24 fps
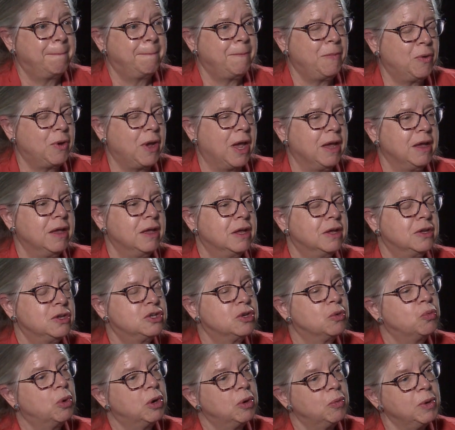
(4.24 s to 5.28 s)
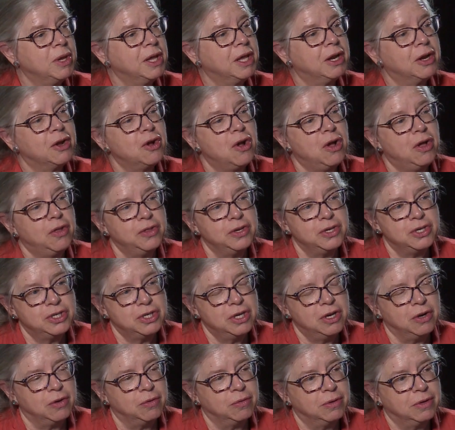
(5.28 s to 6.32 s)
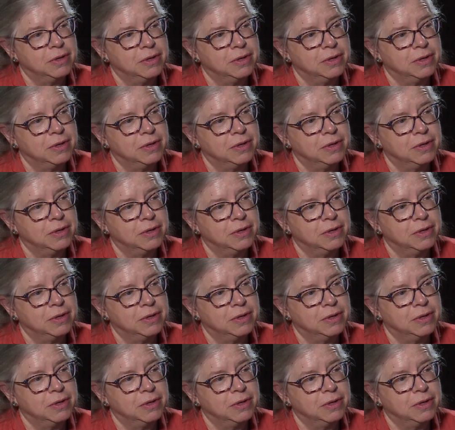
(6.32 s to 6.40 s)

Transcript: Okay. So what are we going to call the show?